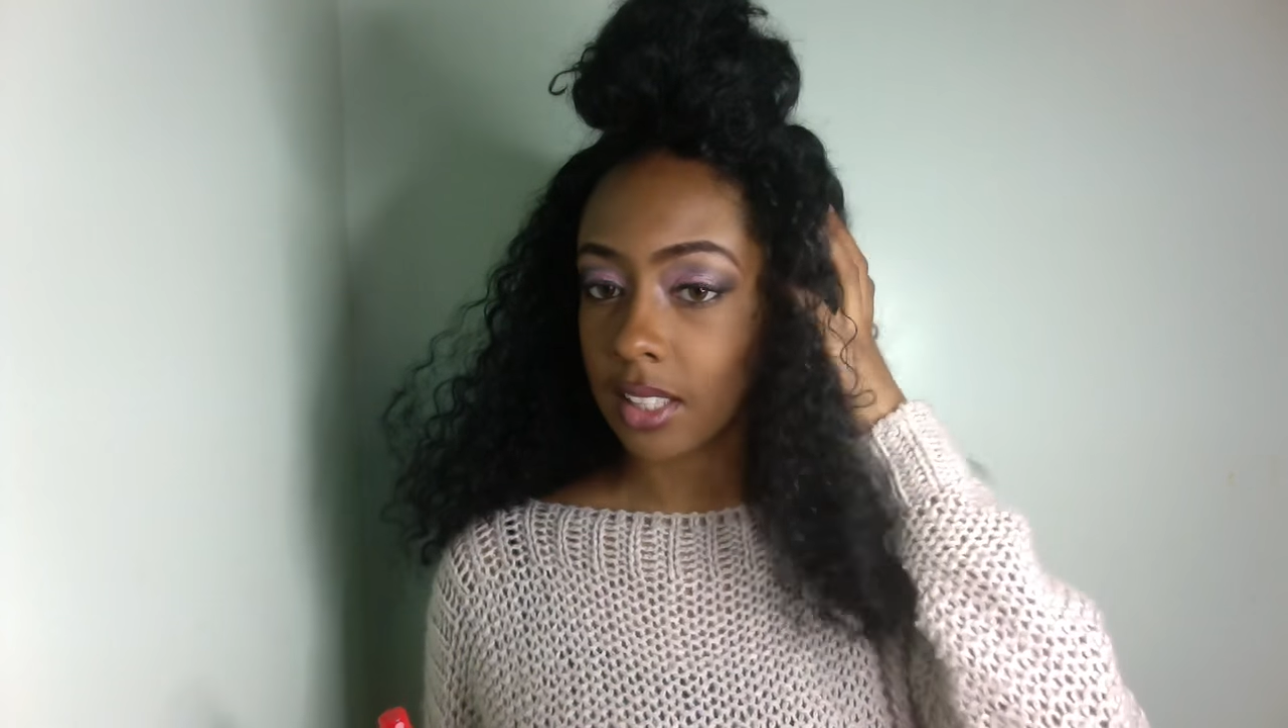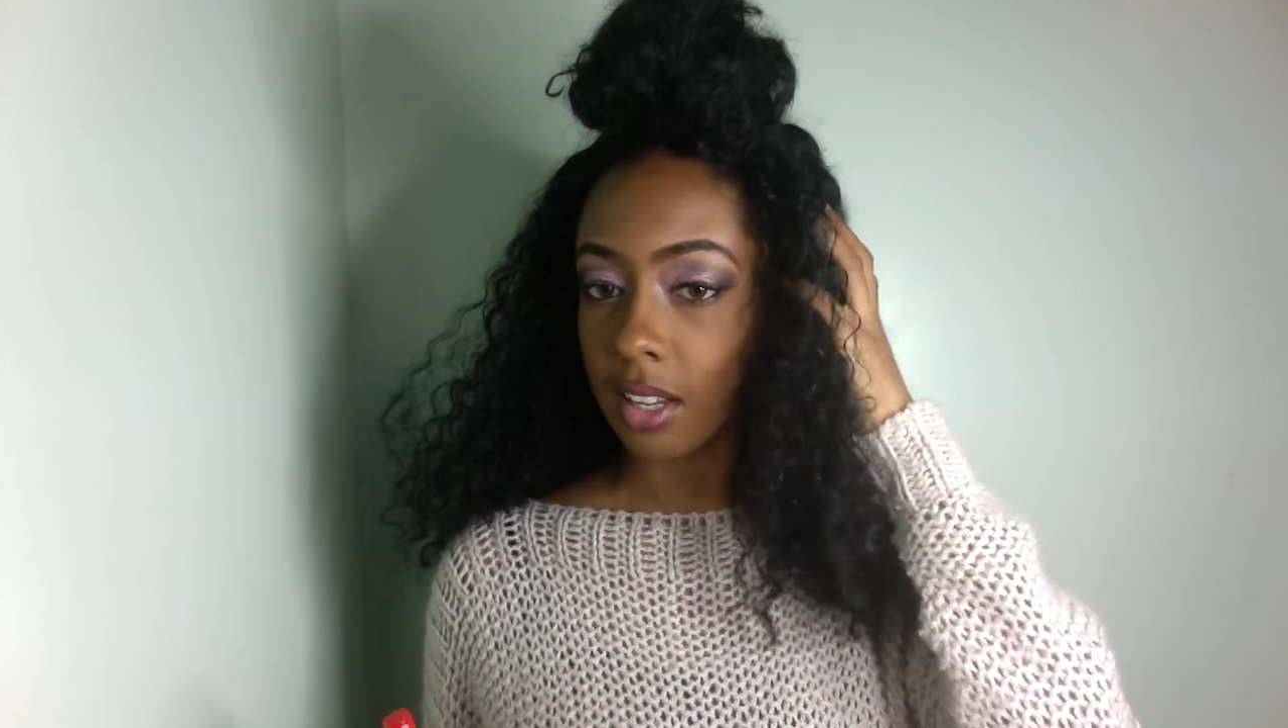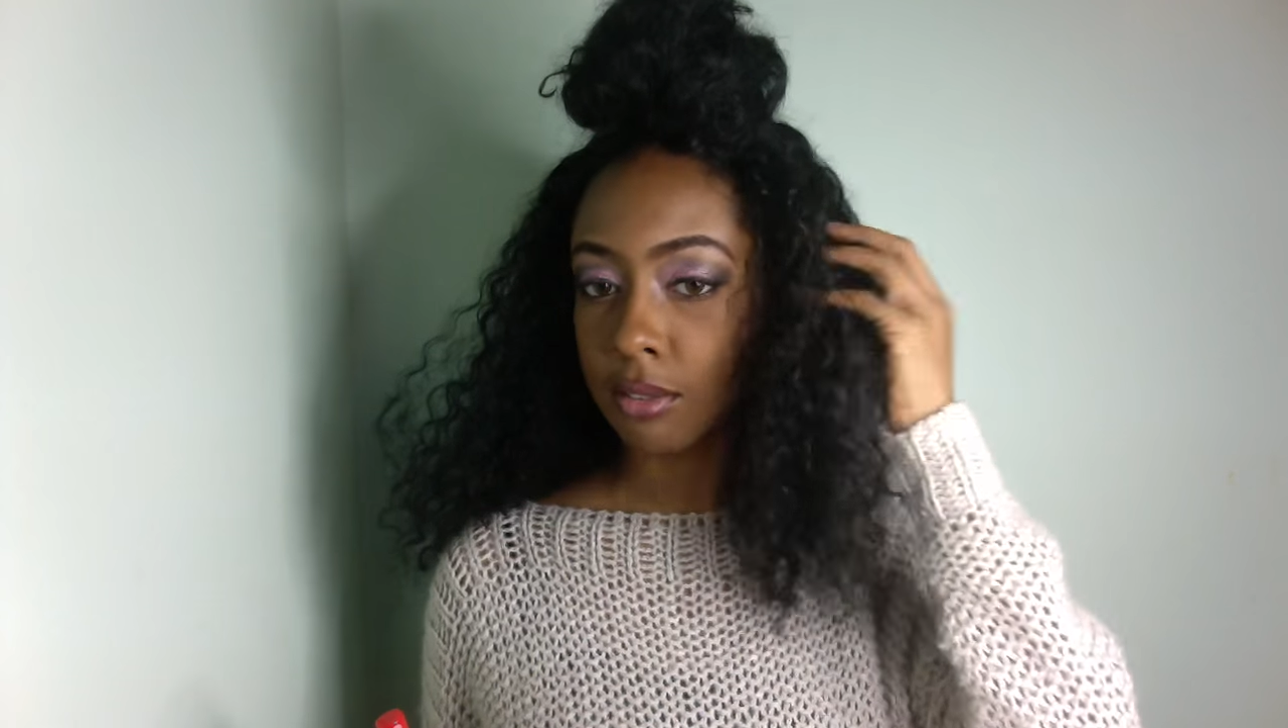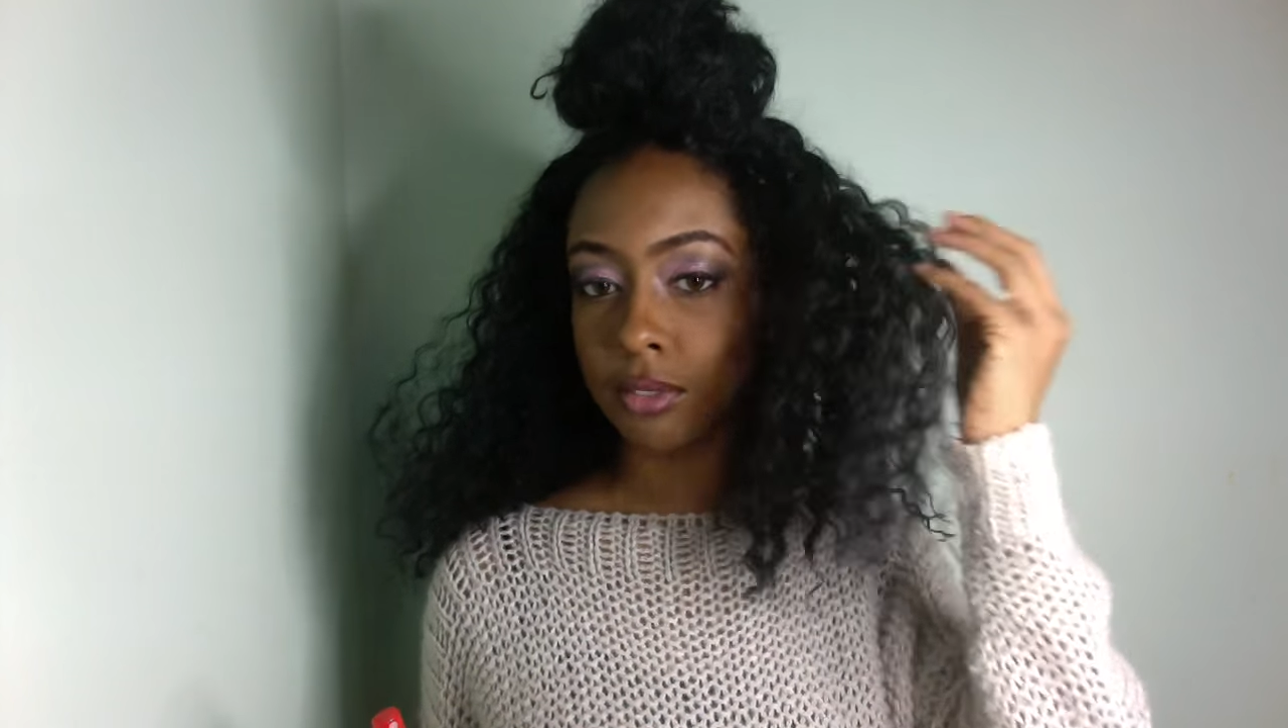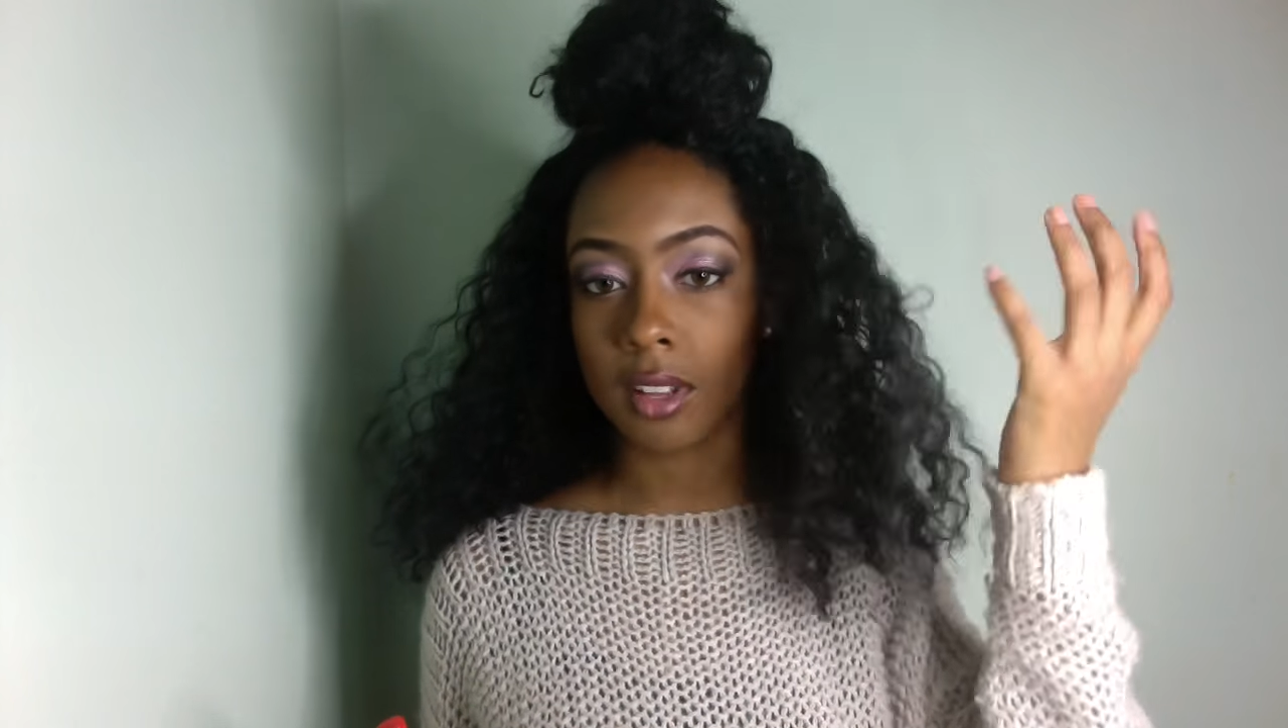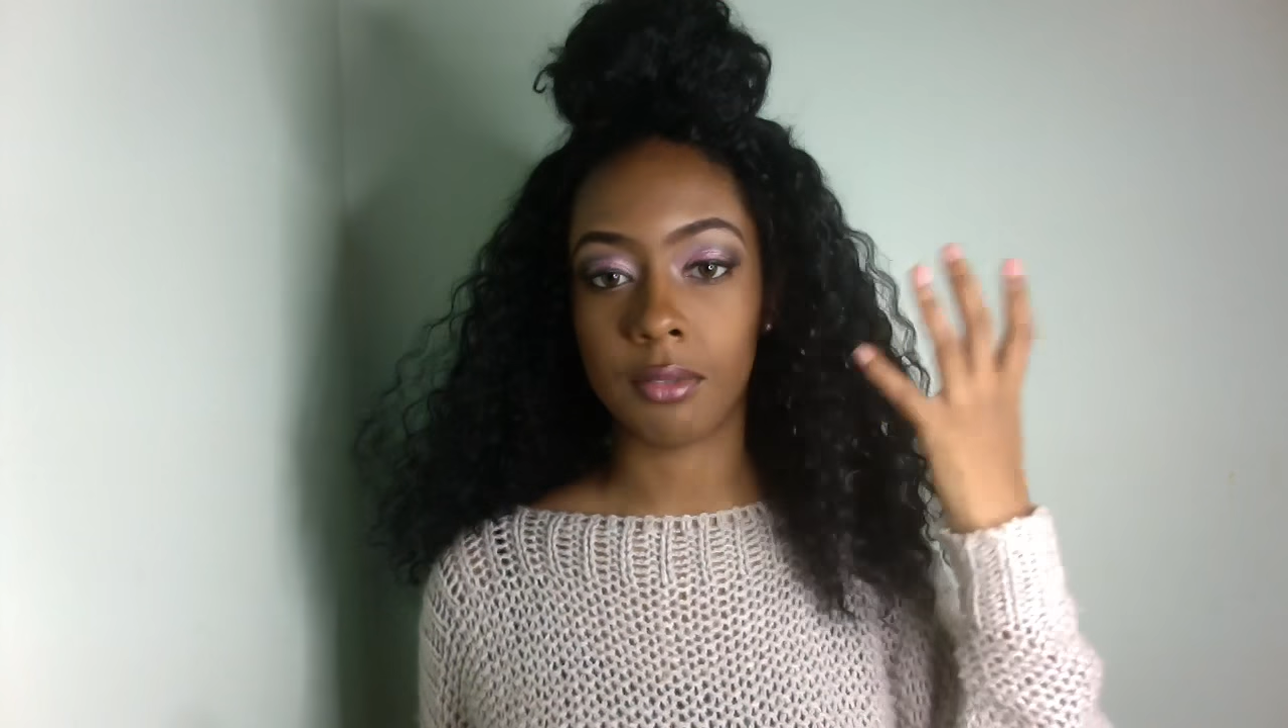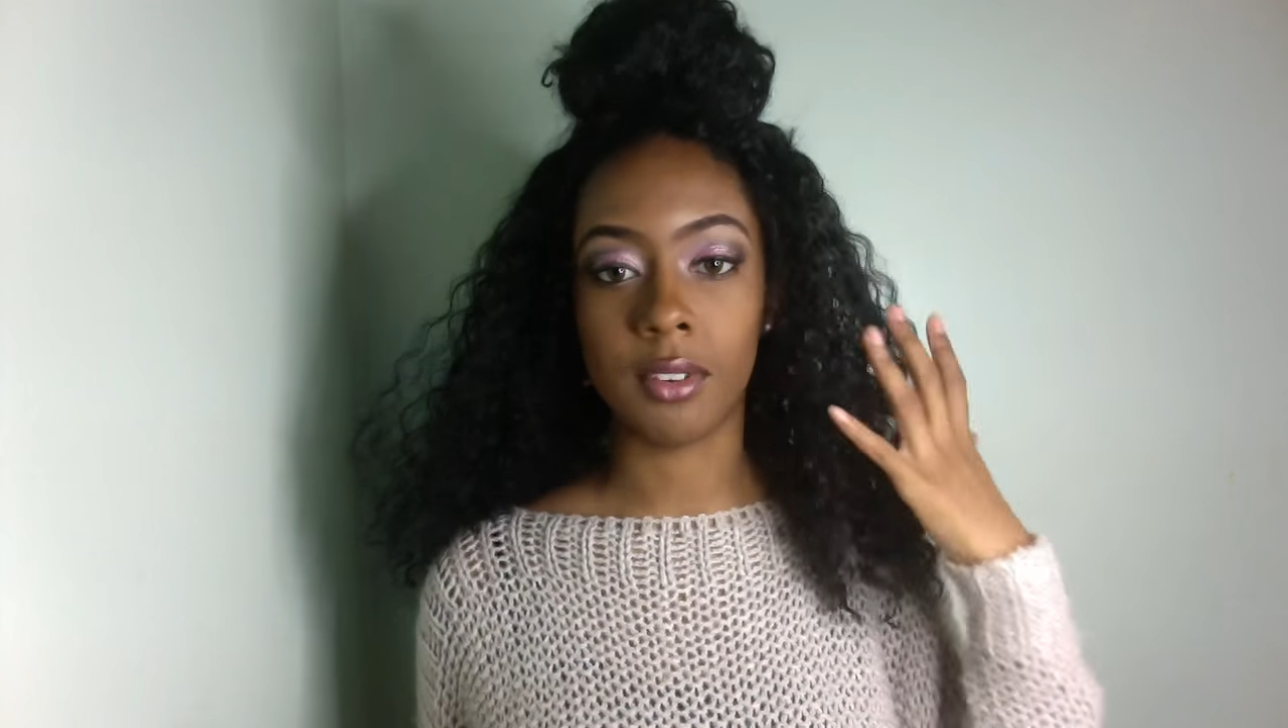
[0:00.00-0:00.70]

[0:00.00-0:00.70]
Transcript: like fluff